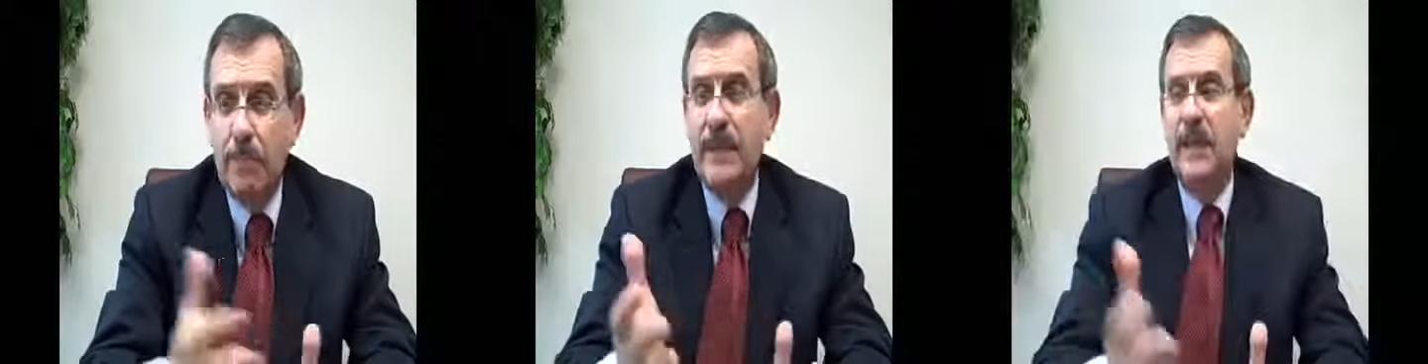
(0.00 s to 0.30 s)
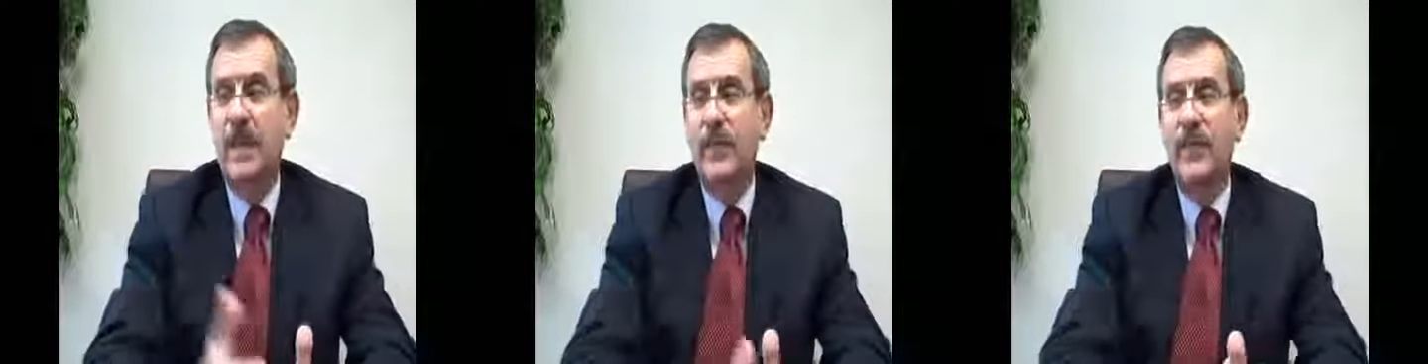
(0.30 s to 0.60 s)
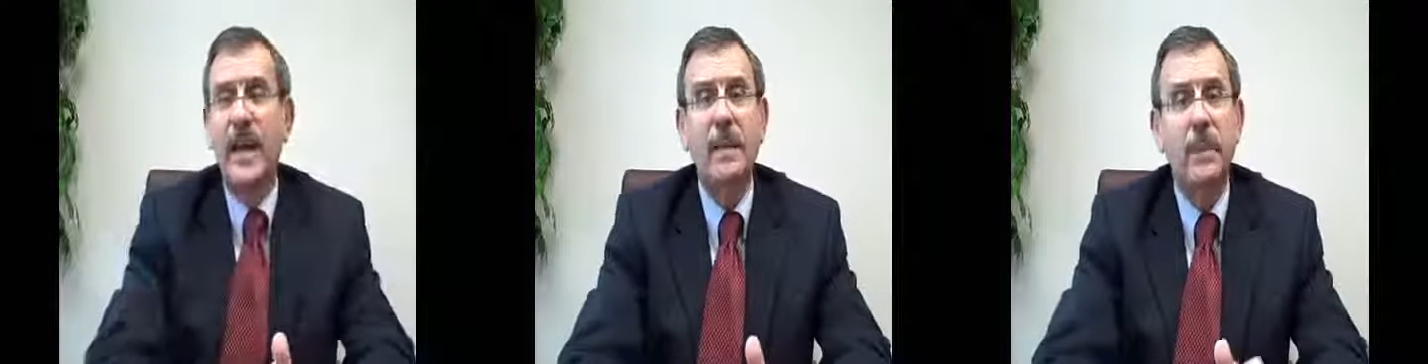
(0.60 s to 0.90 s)
but
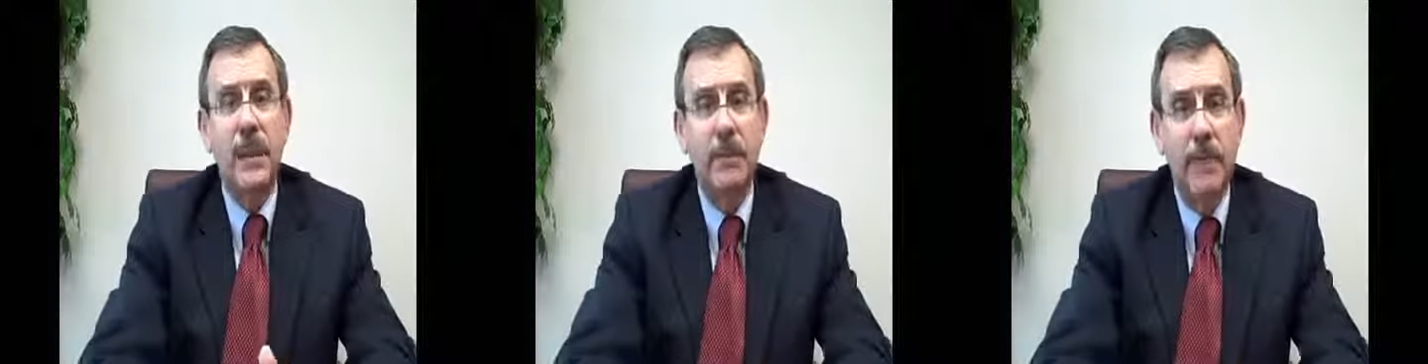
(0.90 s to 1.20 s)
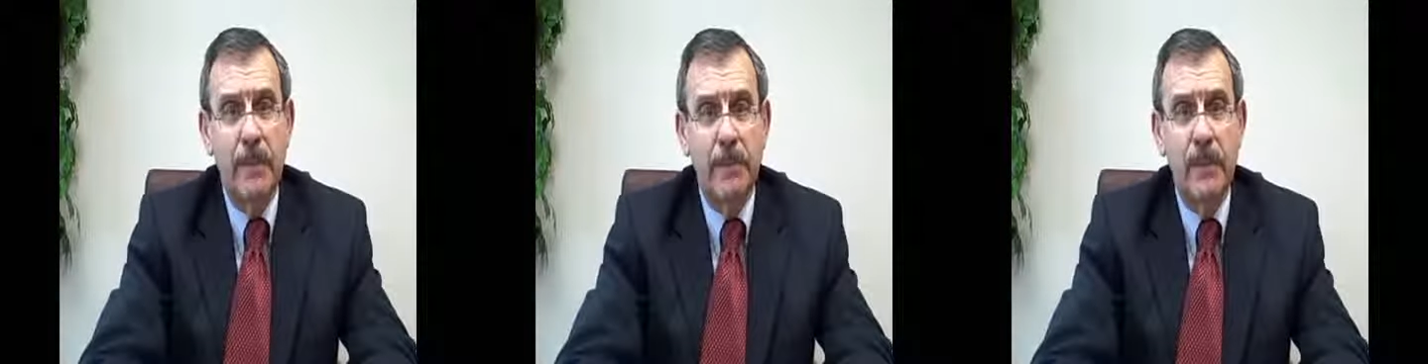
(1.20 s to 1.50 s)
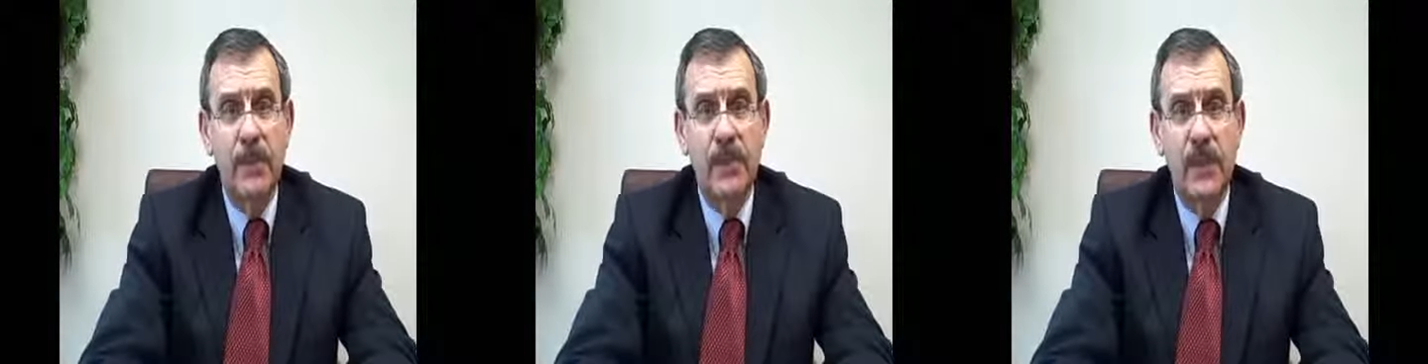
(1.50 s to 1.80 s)
their family
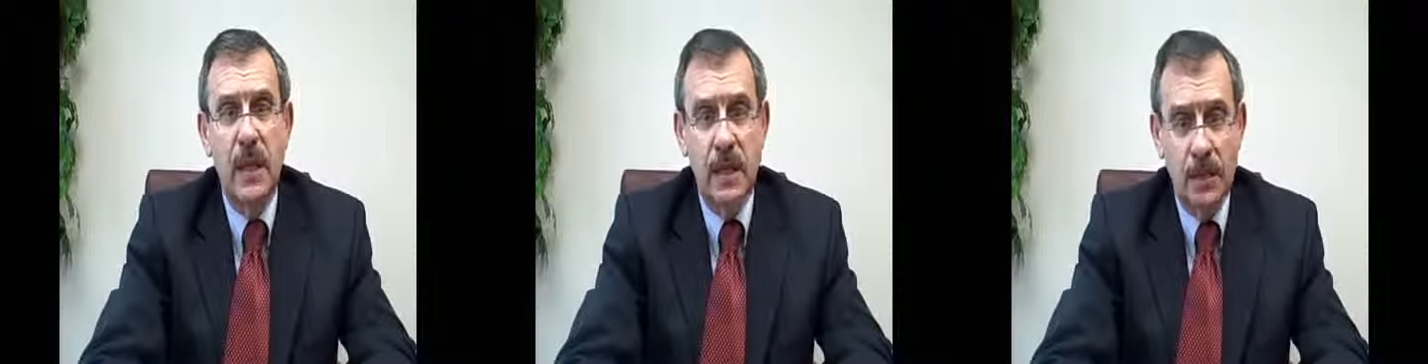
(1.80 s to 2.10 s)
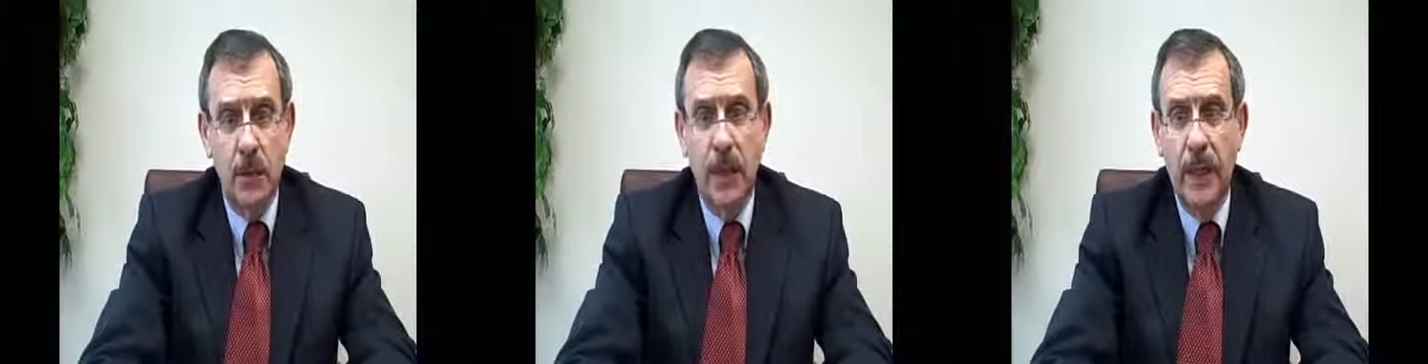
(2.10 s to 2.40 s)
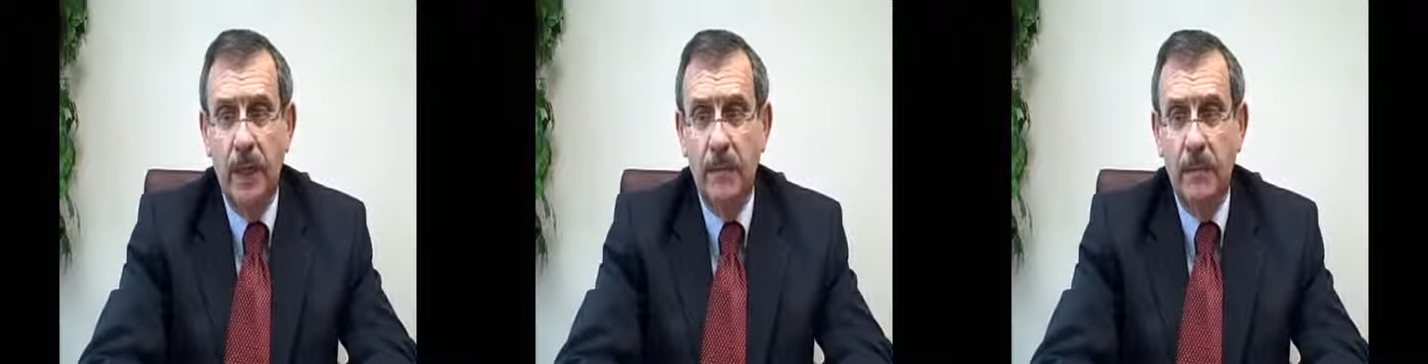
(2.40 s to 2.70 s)
members as
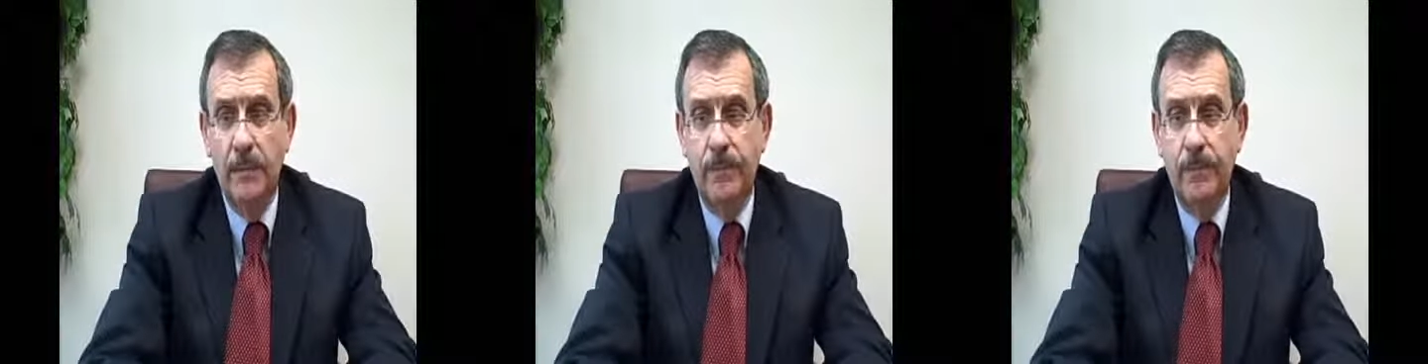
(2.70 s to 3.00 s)
well.